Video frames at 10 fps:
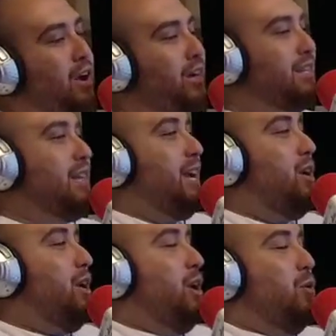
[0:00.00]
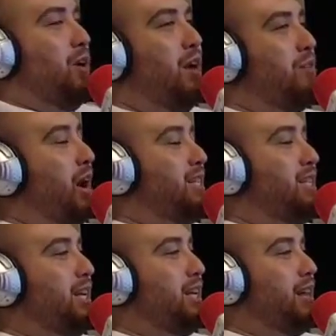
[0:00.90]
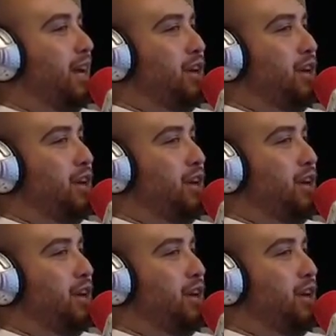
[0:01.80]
Because like whenever I see like